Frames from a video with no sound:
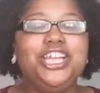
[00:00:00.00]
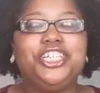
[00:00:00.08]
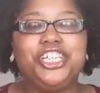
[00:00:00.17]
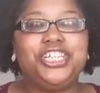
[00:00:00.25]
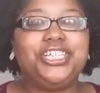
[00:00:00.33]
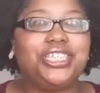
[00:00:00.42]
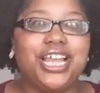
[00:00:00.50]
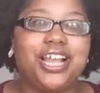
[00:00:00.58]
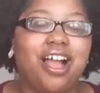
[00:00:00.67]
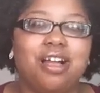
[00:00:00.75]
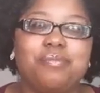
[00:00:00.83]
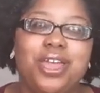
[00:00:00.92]
Jesus
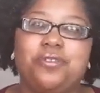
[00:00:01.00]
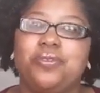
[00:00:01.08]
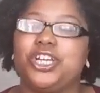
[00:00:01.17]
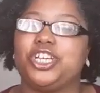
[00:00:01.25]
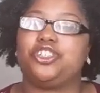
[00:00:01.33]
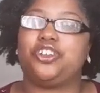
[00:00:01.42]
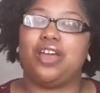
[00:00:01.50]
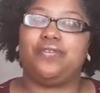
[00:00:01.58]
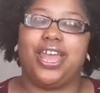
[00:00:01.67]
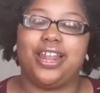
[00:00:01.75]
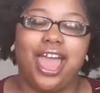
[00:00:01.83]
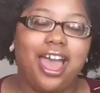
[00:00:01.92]
didn't come in with an
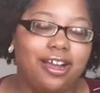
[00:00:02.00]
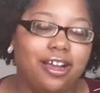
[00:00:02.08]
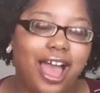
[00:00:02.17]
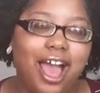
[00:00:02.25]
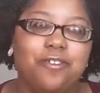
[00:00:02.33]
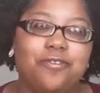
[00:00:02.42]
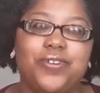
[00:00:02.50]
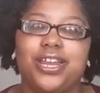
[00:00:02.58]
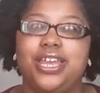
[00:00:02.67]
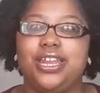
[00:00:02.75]
extravagant outfit.